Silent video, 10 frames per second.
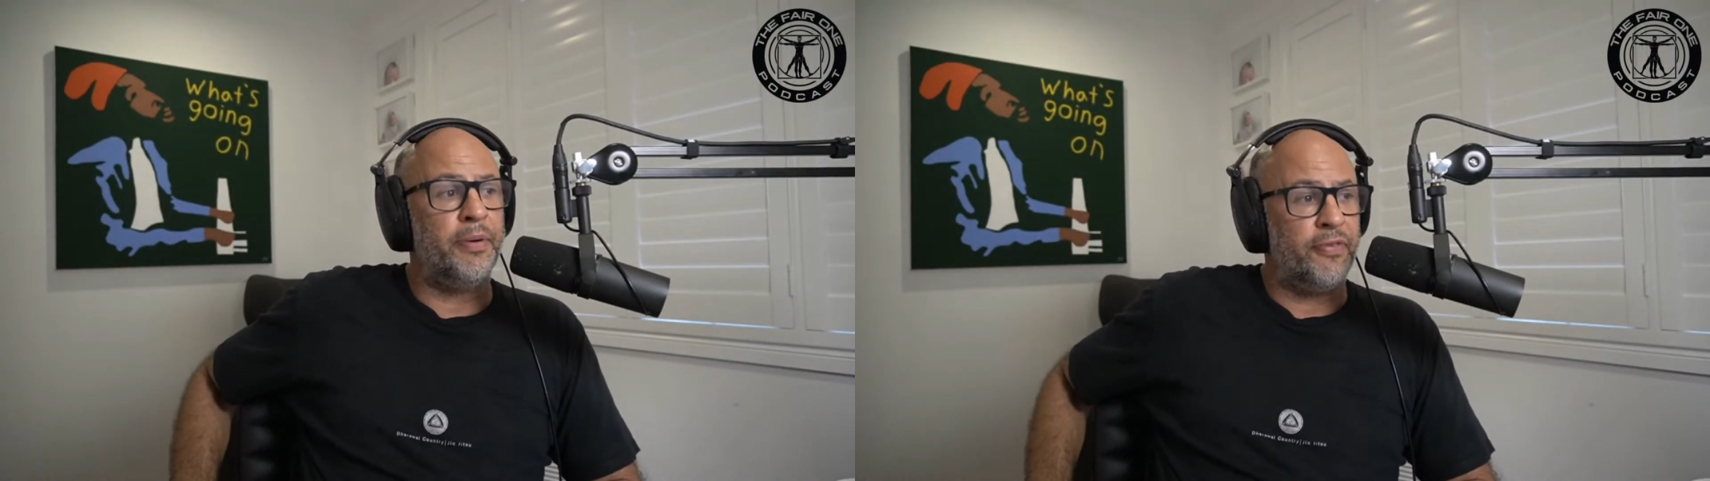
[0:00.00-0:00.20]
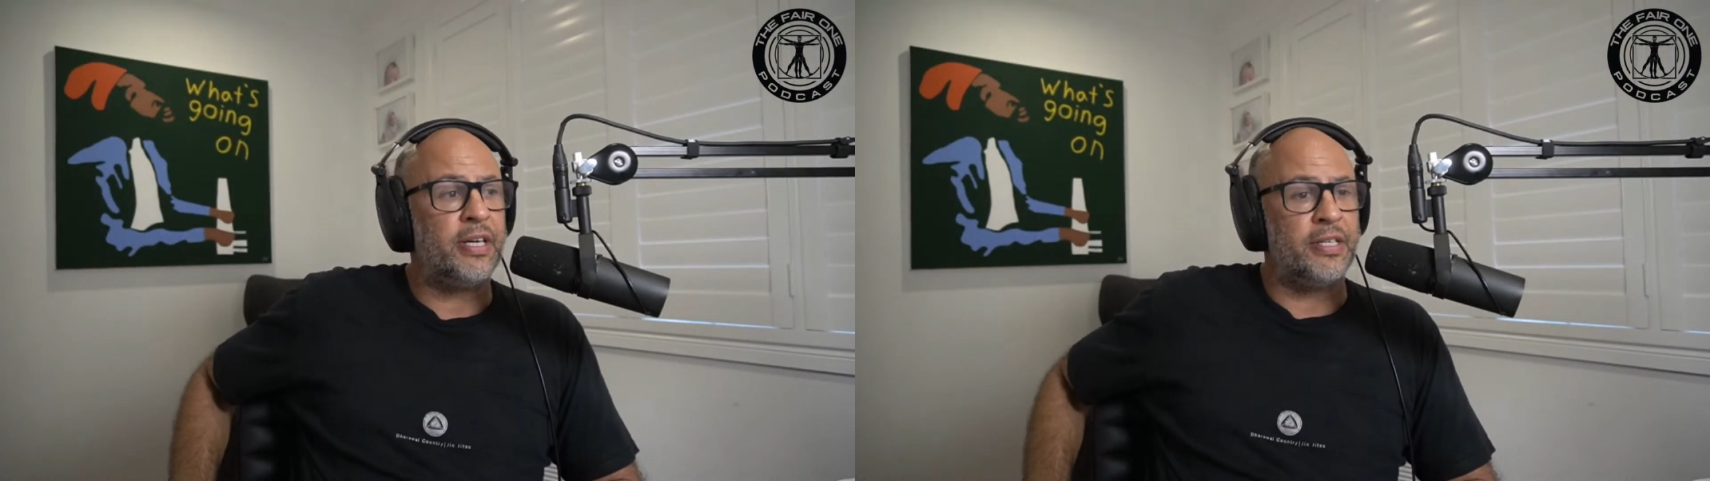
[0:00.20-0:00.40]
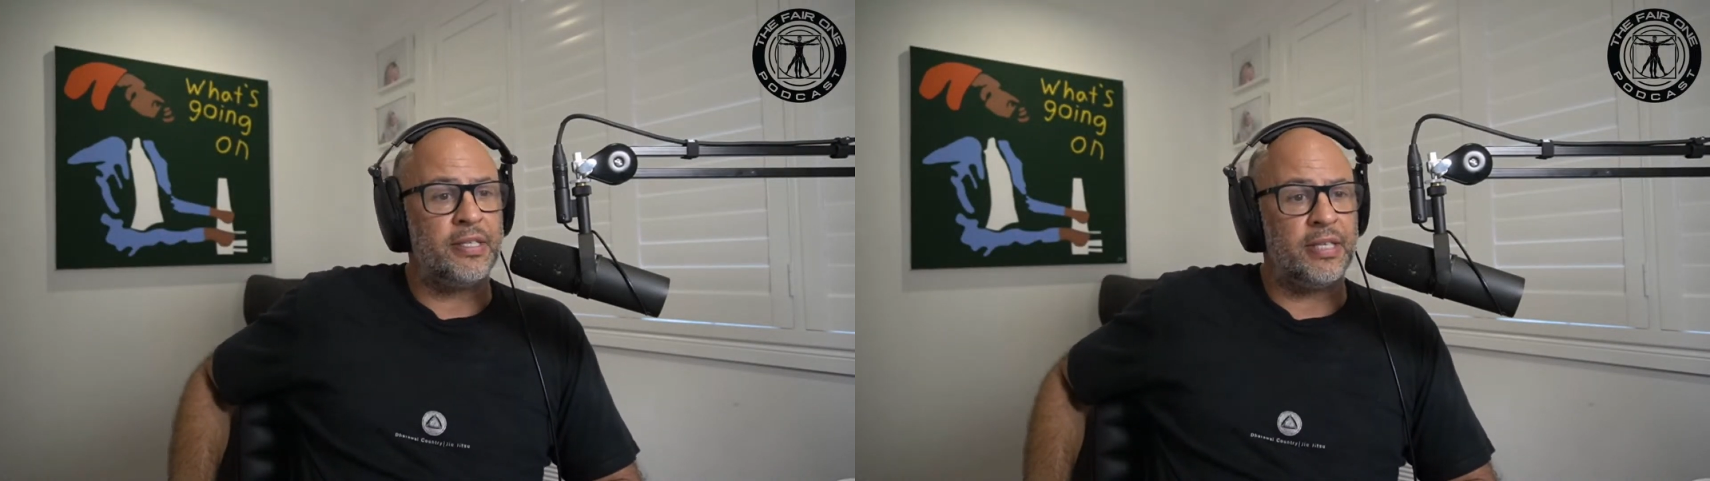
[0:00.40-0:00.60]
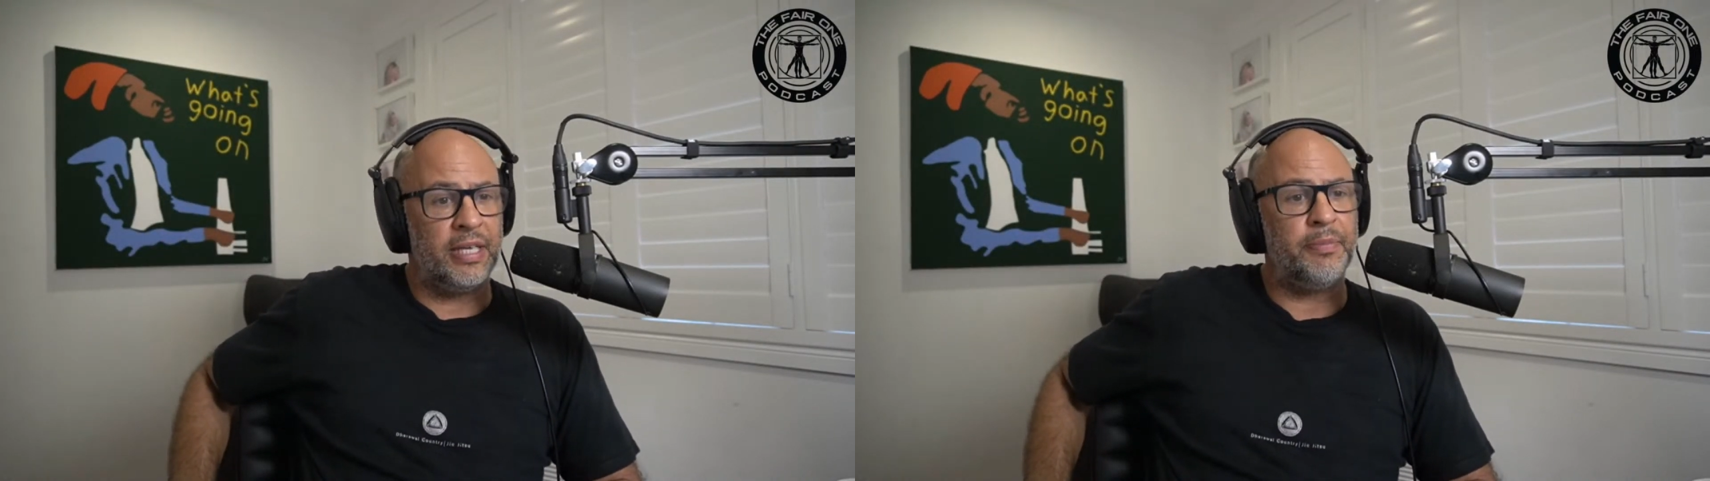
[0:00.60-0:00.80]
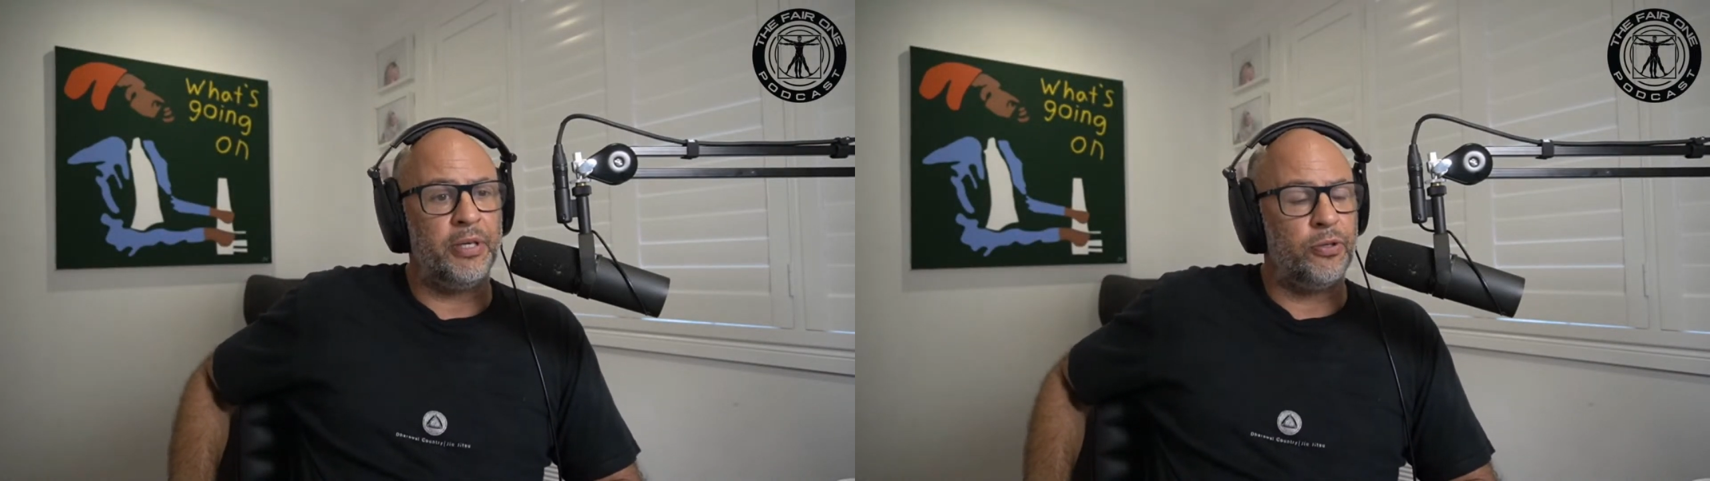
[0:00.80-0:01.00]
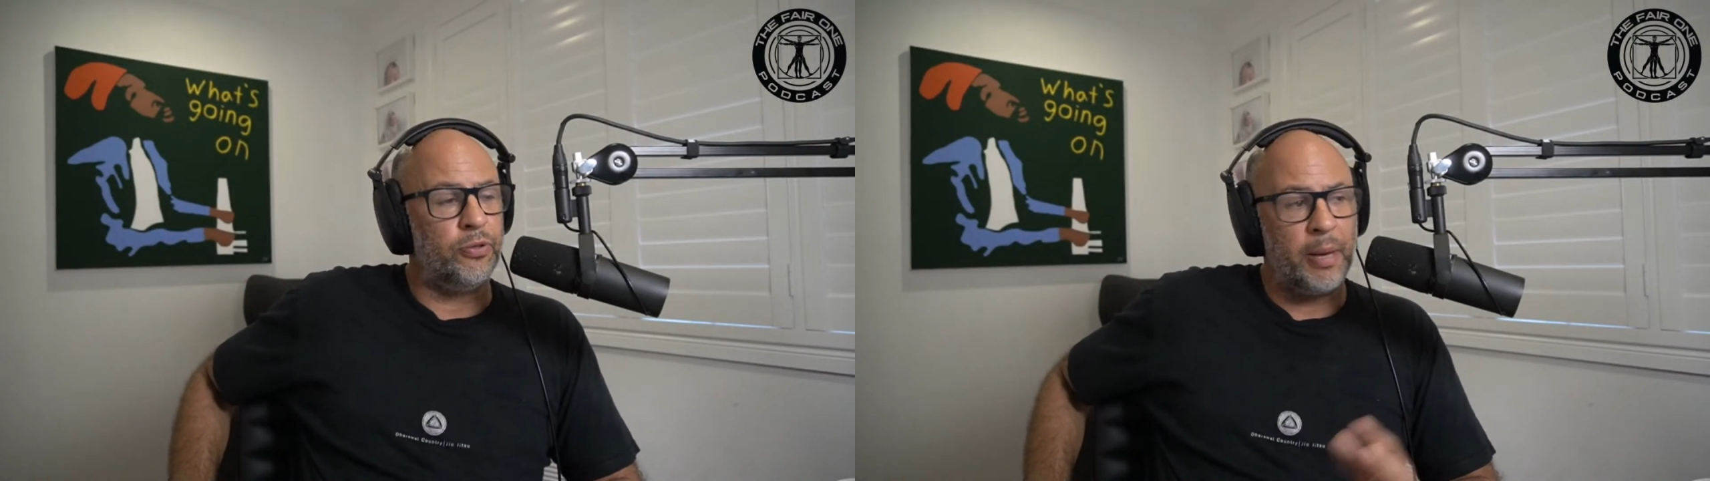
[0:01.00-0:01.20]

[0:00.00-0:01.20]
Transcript: and fucking slam you, dude.